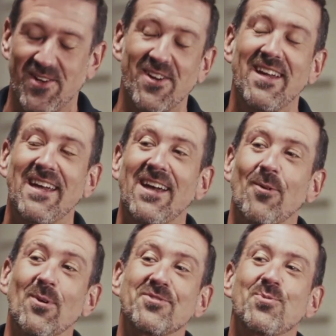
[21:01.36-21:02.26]
center.
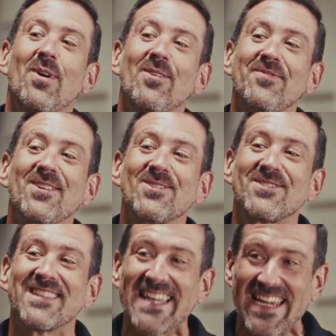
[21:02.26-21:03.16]
Well, 12
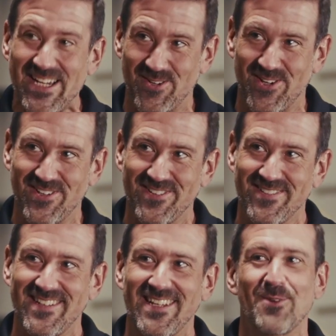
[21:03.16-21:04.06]
years later,
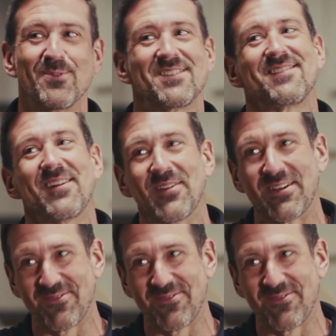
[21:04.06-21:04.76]
it was still